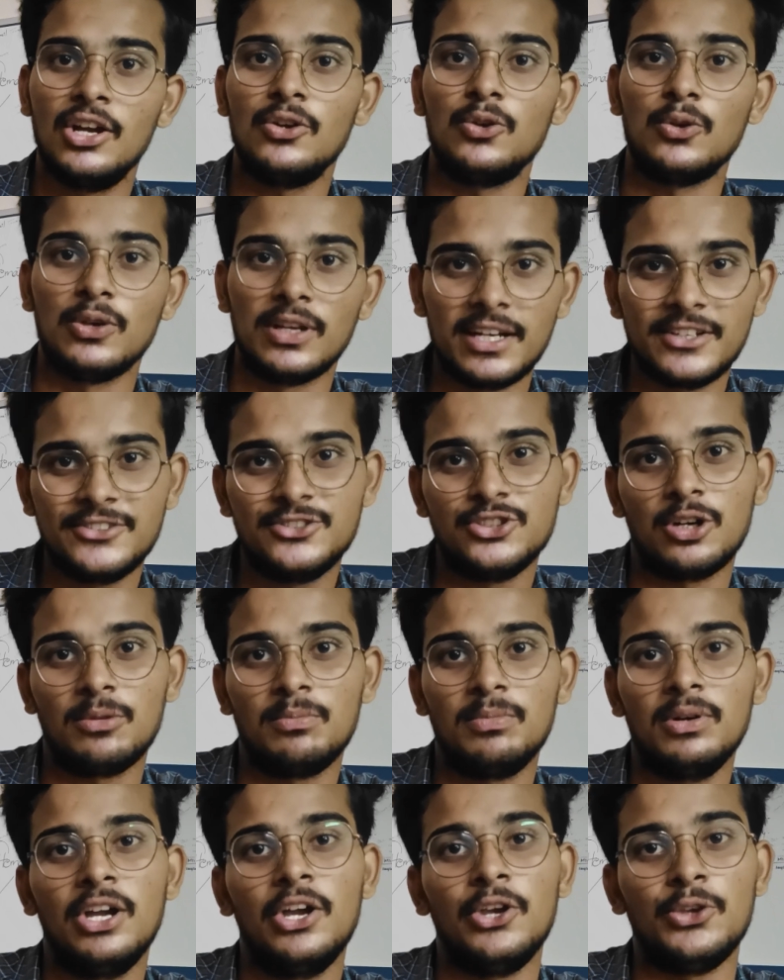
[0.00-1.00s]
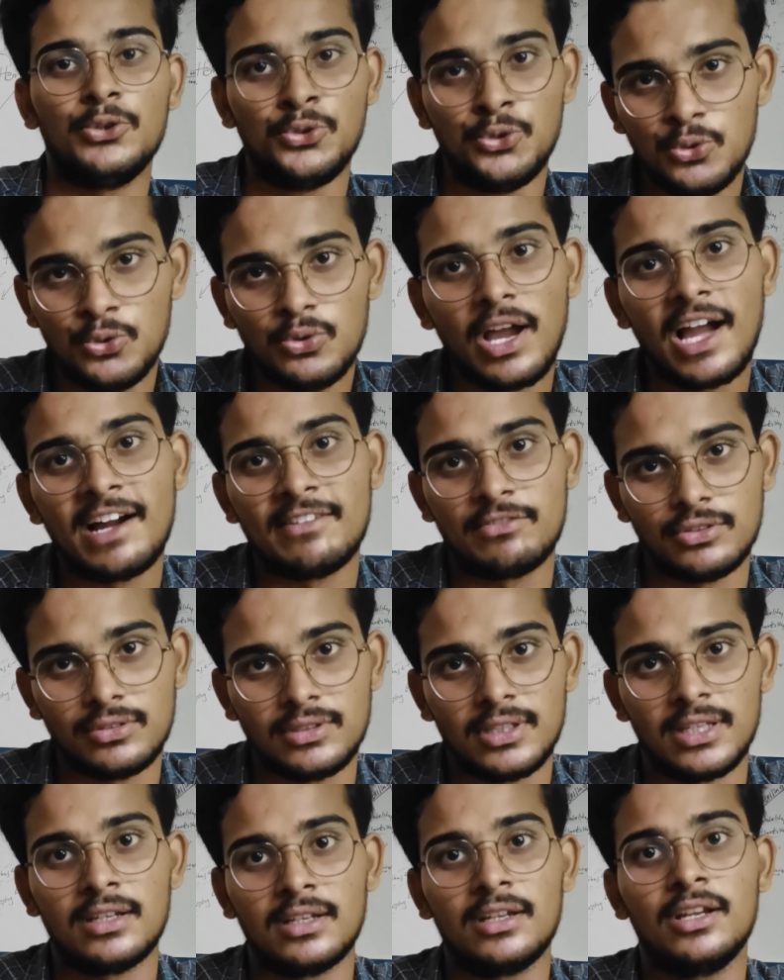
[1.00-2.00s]
to get job. You have to
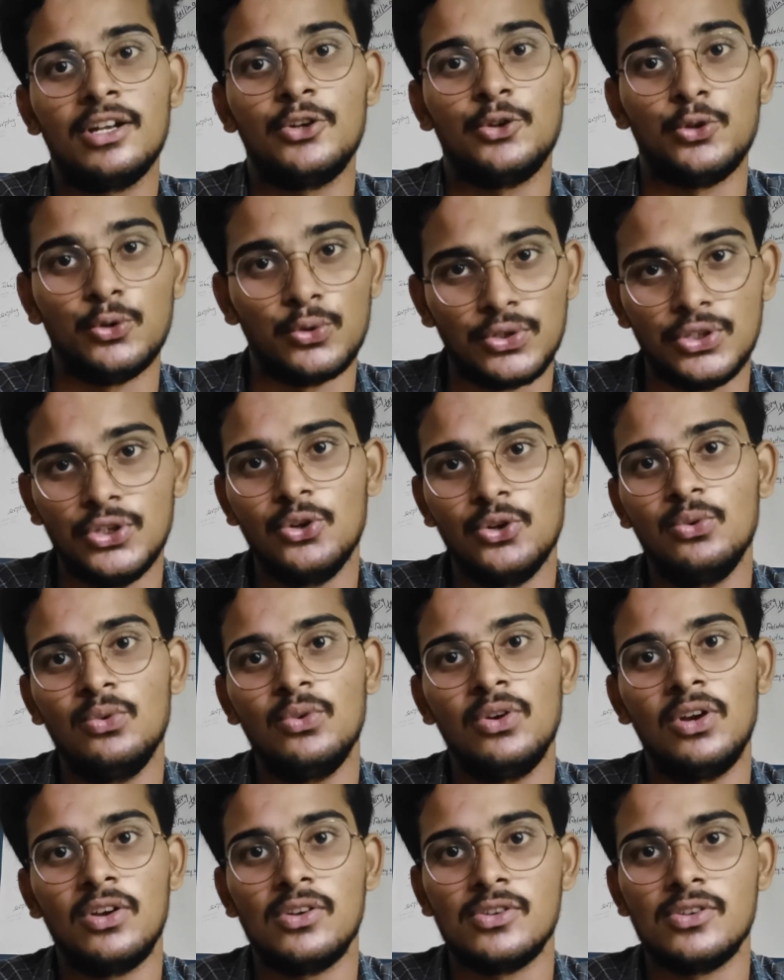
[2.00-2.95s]
think to give